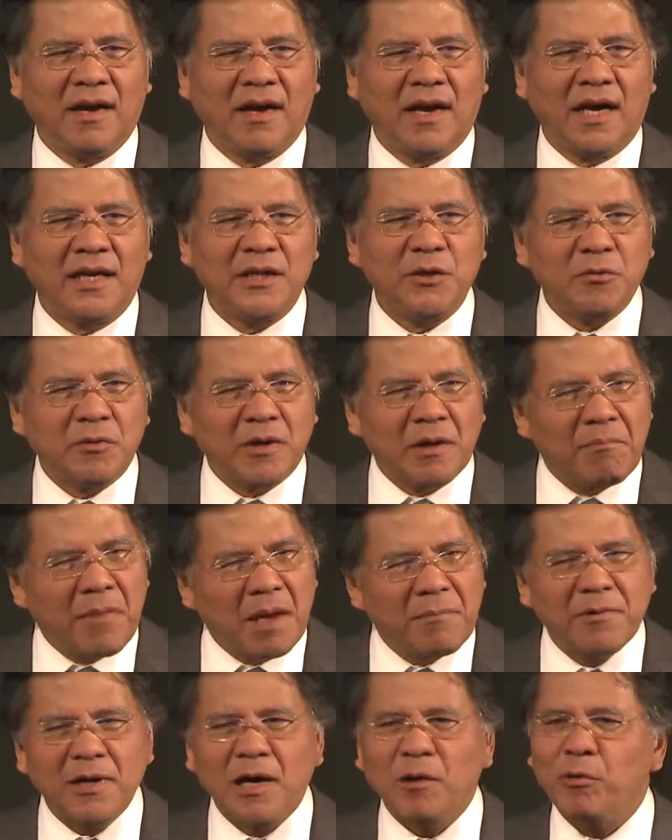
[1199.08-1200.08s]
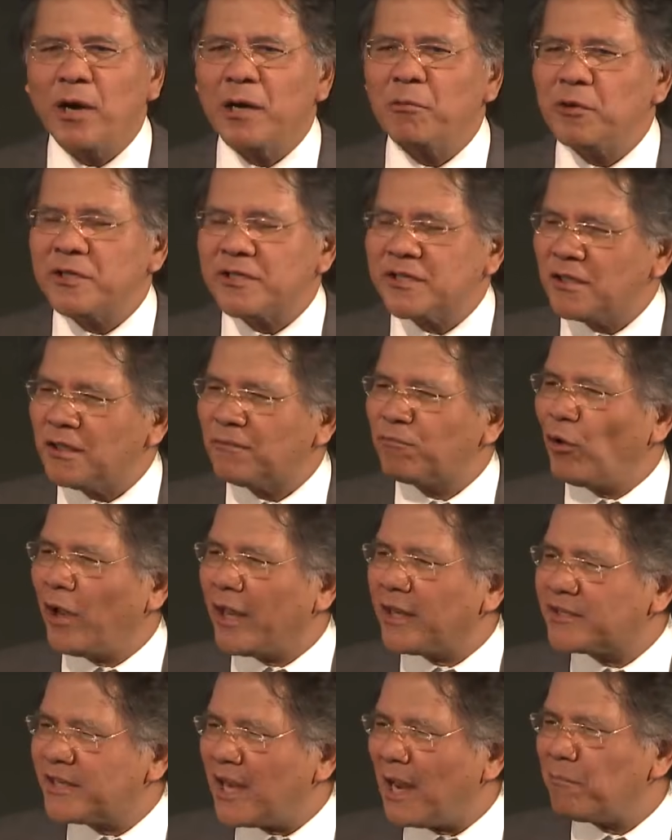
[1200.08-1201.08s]
You remember when we sit for
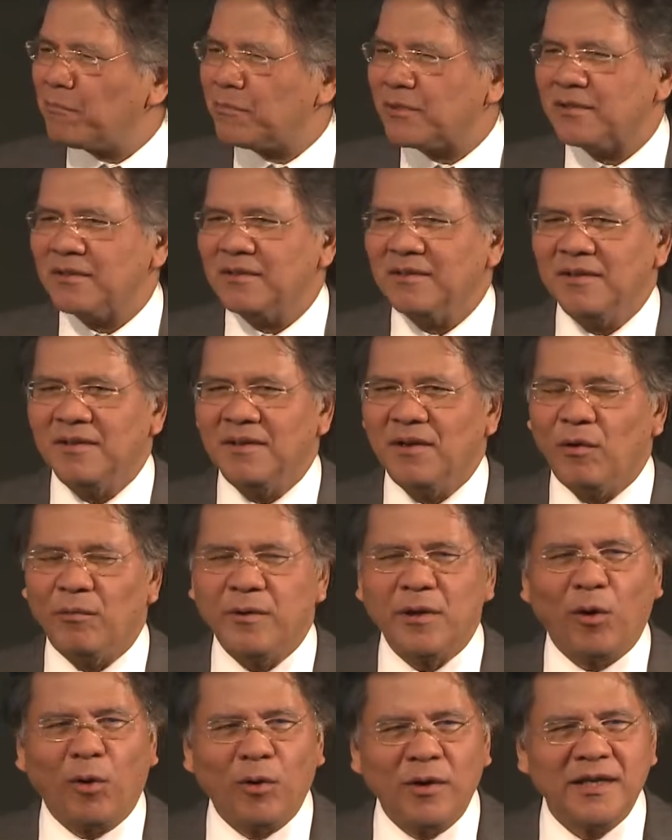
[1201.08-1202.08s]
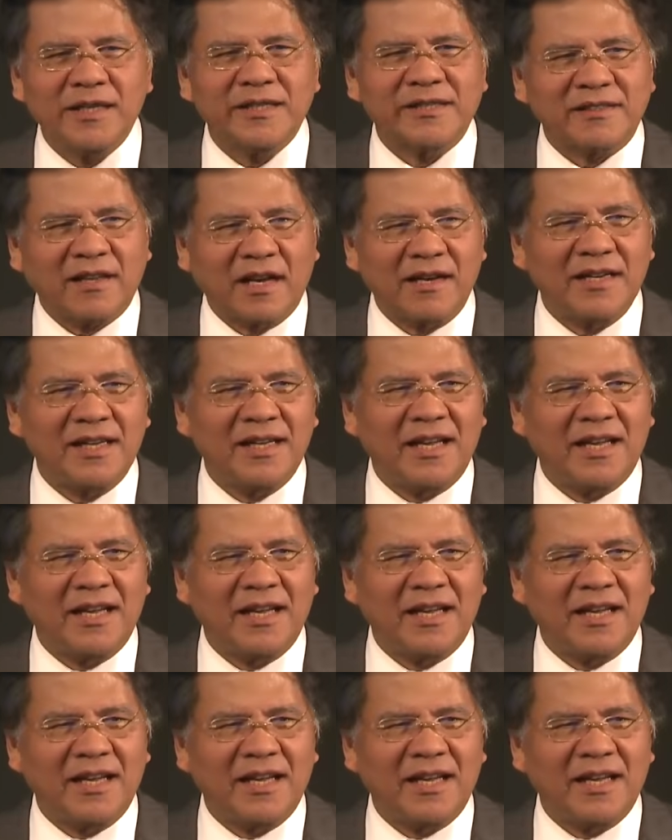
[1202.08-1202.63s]
exams, we only study